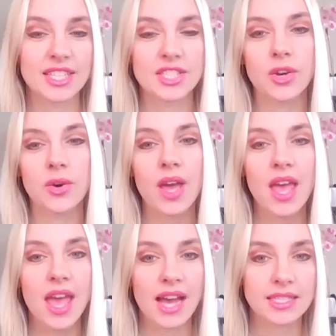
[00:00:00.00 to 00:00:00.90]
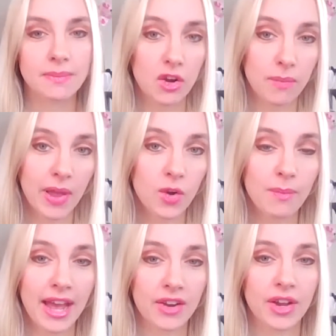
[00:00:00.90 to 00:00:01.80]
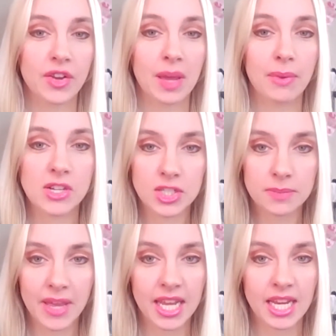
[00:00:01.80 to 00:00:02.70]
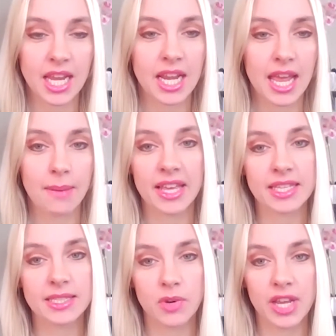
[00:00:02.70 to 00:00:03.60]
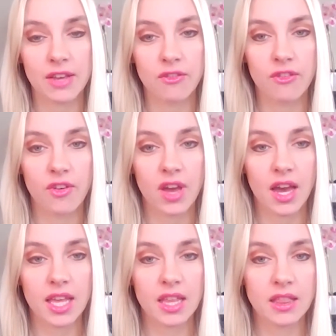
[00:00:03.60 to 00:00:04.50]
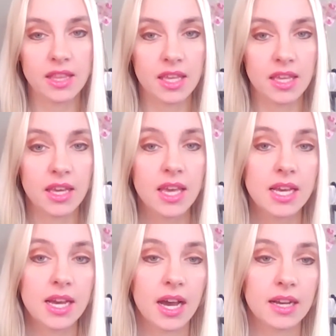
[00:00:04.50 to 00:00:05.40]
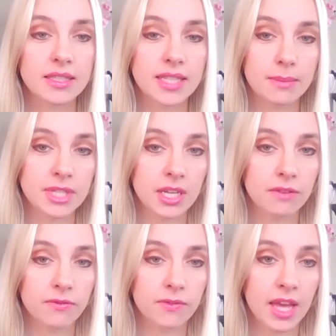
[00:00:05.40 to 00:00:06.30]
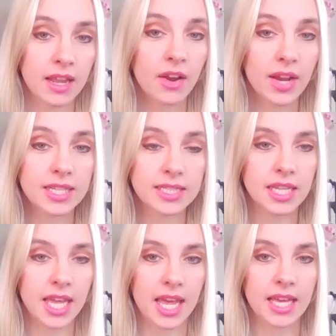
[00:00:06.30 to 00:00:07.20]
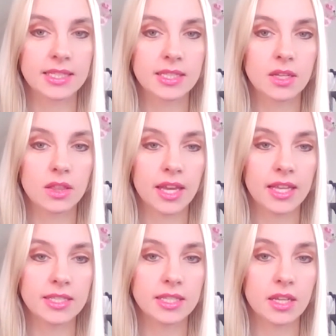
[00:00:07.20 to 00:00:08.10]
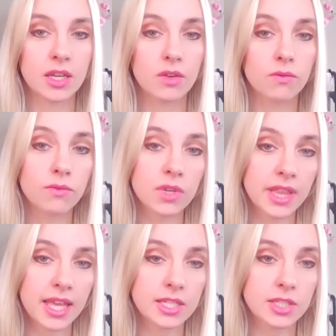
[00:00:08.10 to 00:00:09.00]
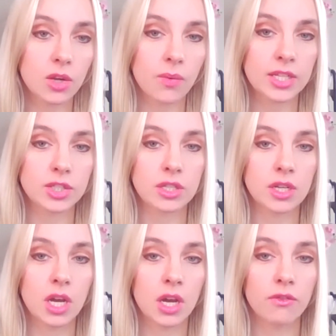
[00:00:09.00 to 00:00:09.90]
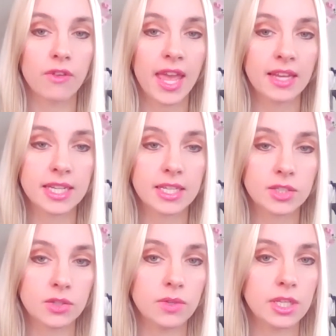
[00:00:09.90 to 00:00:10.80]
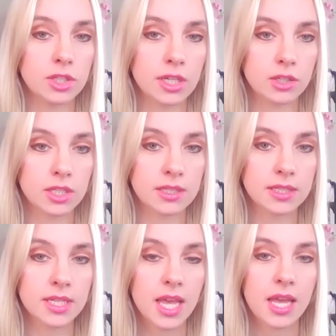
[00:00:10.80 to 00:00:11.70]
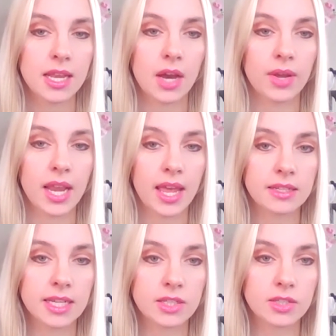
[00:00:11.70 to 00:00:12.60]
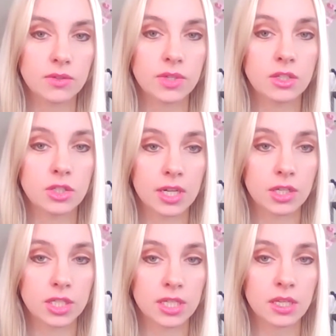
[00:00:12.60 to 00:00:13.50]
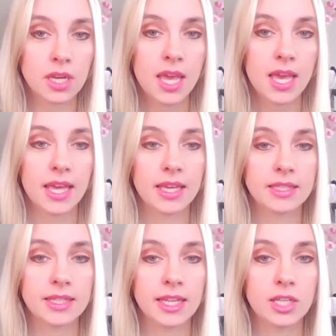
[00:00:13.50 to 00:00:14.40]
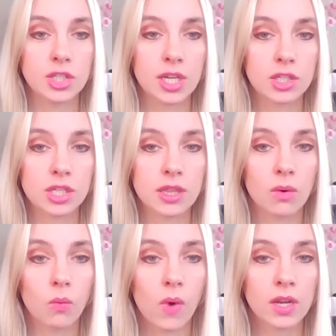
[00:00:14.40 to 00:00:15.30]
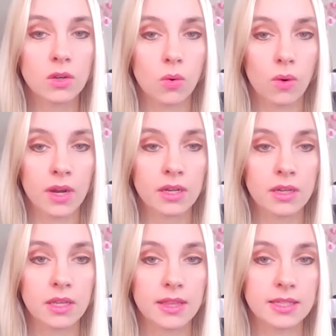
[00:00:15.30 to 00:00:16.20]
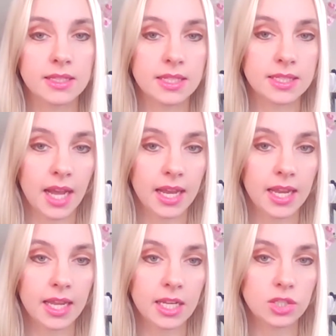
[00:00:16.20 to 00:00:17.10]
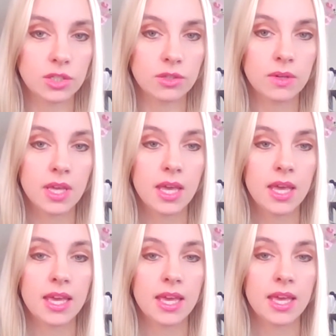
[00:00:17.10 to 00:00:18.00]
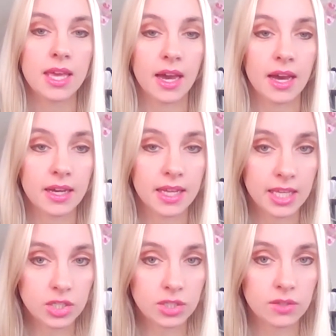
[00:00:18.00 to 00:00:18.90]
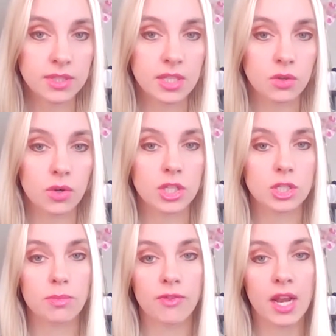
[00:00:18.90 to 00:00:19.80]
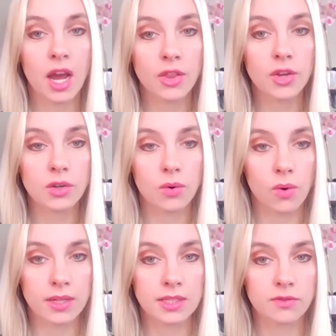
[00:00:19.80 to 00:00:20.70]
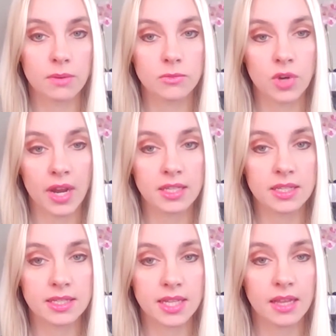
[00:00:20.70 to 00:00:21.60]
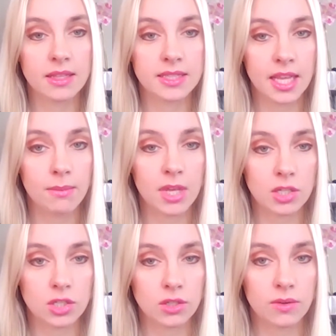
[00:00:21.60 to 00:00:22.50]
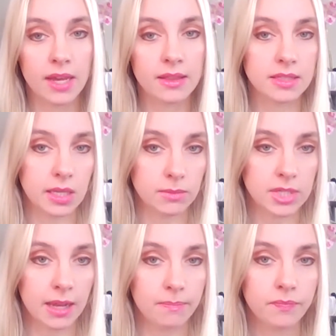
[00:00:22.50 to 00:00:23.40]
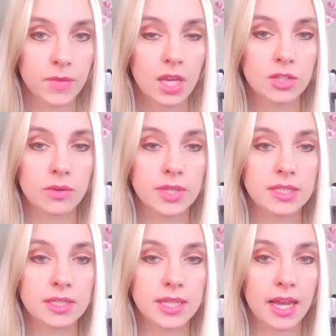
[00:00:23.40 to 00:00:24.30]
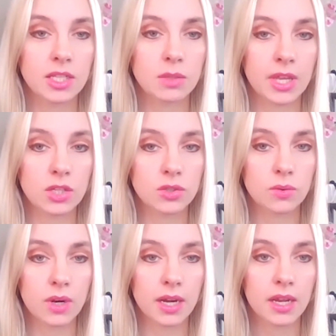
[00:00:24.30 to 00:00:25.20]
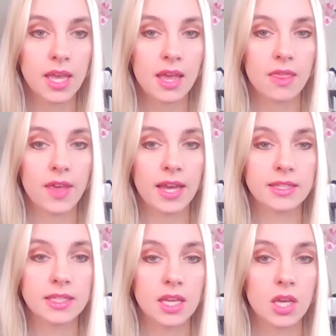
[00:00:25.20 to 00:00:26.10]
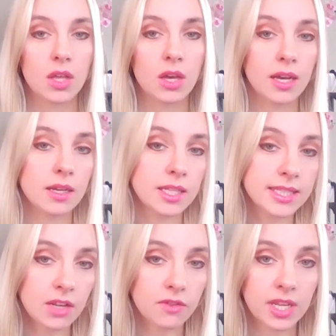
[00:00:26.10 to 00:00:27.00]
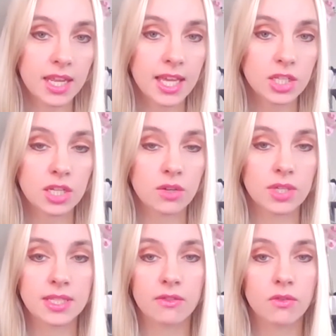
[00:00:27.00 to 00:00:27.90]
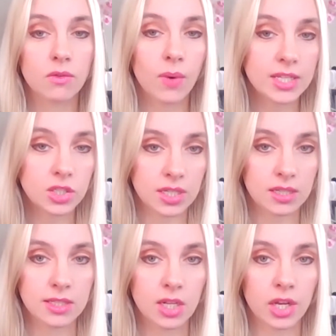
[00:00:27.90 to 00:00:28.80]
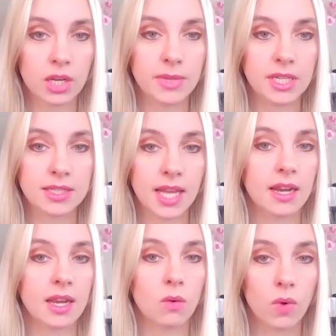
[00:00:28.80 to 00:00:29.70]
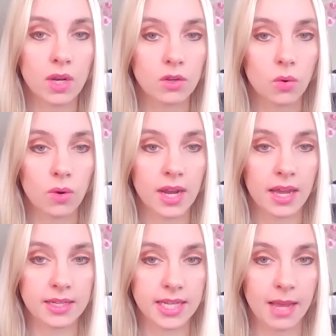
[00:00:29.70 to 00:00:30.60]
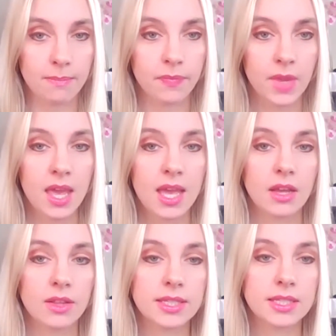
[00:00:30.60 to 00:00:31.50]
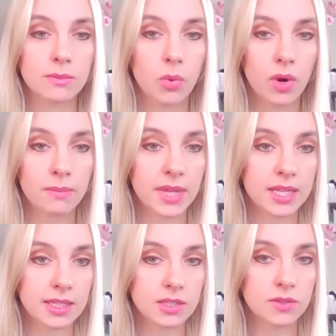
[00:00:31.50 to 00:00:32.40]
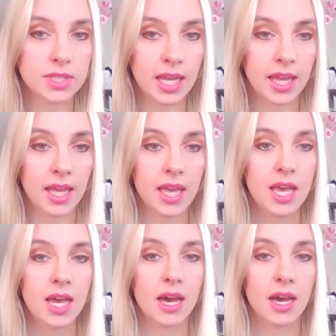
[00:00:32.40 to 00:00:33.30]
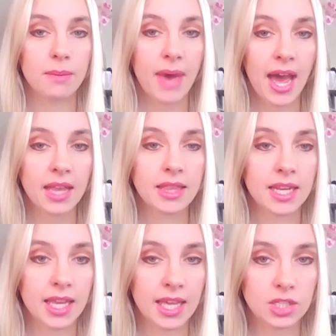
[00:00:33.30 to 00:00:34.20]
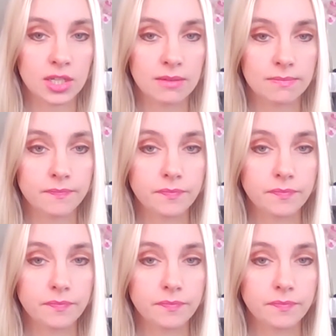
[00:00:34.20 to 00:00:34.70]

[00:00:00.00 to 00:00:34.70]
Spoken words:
so as a matter of my own background, I participated in an amicus brief in the Samsung and Ericsson case that related to the question of anti-suit injunctions. Now, an anti-suit injunction is an injunction that one court that's deciding an issue issues in order to prevent other courts from trying to decide the same issue at the same time. So it's designed to make sure that a set of litigation or a set of questions are going to be decided in one court at a time. Now, this is important because, as you say, patent litigation